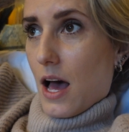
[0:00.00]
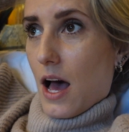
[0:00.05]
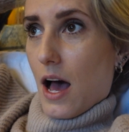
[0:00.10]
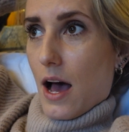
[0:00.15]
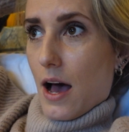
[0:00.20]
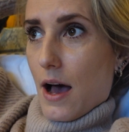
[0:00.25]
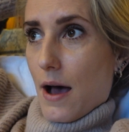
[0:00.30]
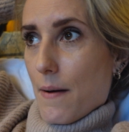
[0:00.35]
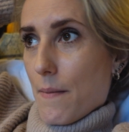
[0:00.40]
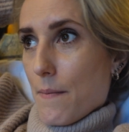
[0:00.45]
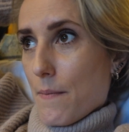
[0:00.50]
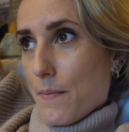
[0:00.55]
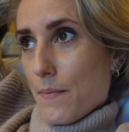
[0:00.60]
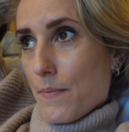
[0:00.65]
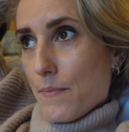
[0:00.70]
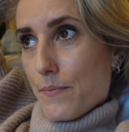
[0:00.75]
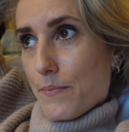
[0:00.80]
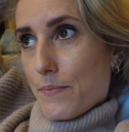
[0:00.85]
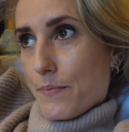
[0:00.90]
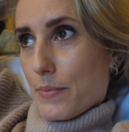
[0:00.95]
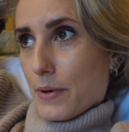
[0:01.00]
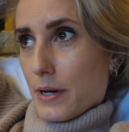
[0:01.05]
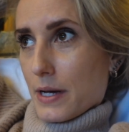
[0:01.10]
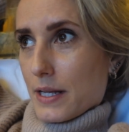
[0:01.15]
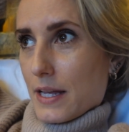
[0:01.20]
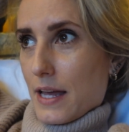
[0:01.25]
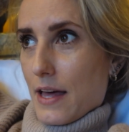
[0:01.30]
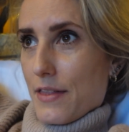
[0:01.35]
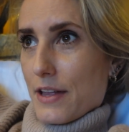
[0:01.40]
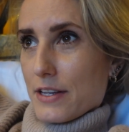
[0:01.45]
But
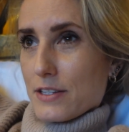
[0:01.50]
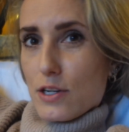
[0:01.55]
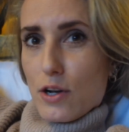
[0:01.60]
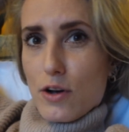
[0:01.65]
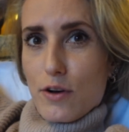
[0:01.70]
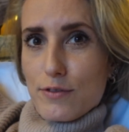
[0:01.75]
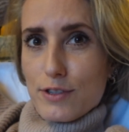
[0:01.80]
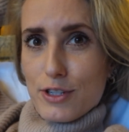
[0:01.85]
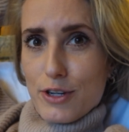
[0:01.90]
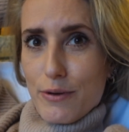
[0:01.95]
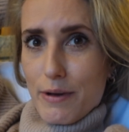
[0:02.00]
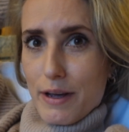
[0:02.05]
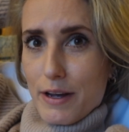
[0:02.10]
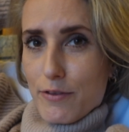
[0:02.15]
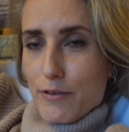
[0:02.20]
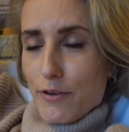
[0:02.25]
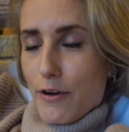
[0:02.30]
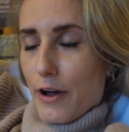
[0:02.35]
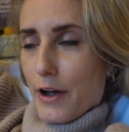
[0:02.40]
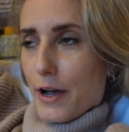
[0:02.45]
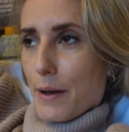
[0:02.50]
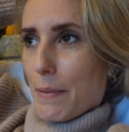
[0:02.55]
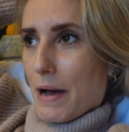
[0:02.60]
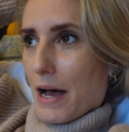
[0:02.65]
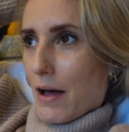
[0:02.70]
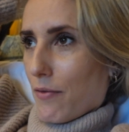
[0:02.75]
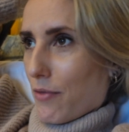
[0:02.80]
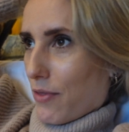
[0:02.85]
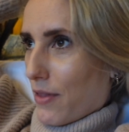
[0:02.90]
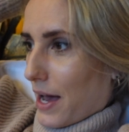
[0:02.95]
yeah, there's a lot of toing and froing
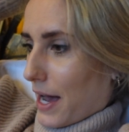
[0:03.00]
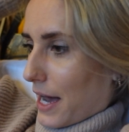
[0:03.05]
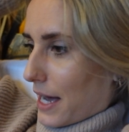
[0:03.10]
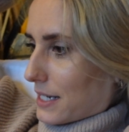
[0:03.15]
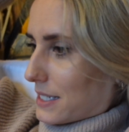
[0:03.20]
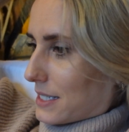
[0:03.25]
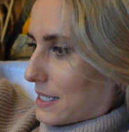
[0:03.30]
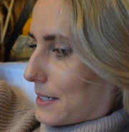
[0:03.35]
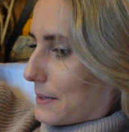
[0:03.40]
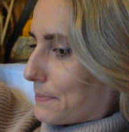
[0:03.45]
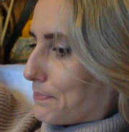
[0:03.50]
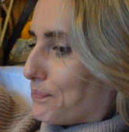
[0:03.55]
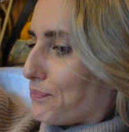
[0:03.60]
about that.